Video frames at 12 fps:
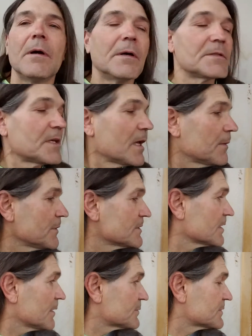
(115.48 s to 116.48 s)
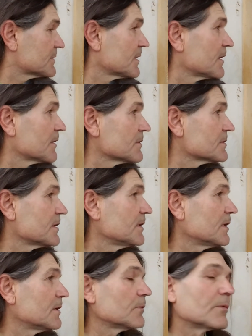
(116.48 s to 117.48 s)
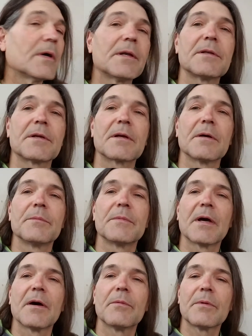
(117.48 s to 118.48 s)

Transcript: Sammy's upstairs. He didn't want to come down.